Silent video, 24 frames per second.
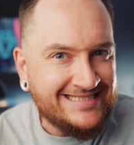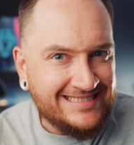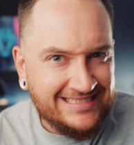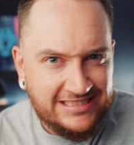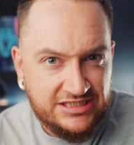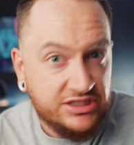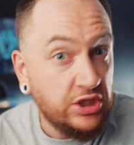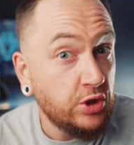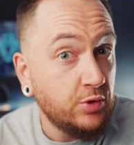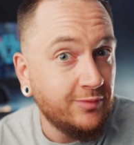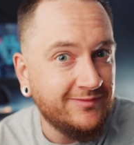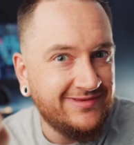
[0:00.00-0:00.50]

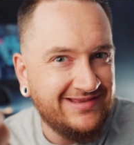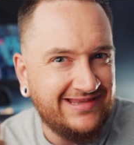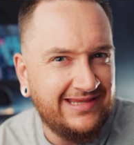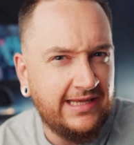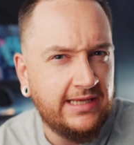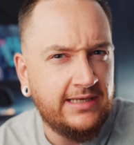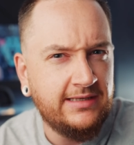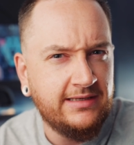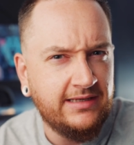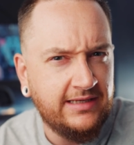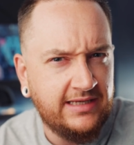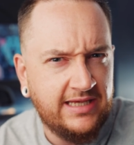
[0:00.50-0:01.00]
still
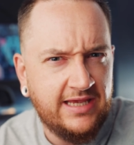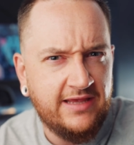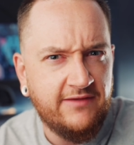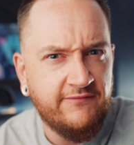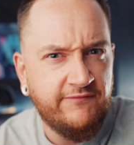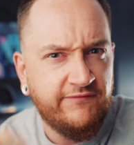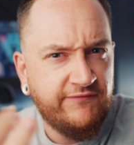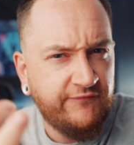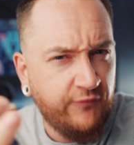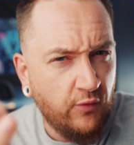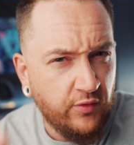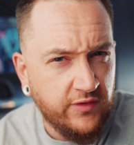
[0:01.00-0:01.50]
did get
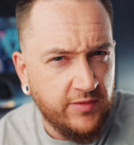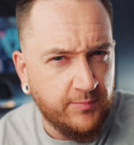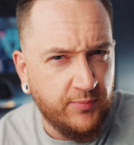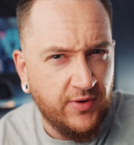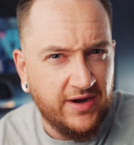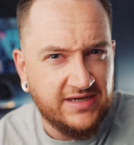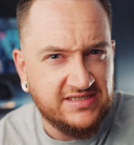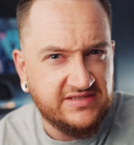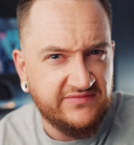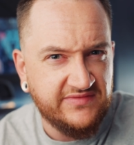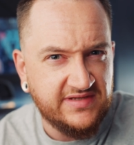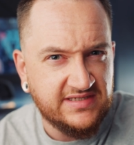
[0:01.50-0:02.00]
for the
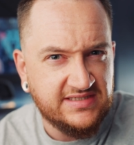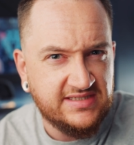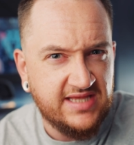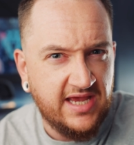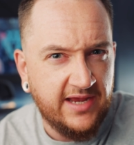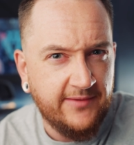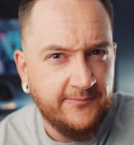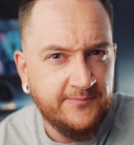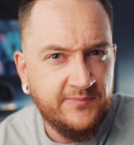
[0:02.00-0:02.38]
price of this thing.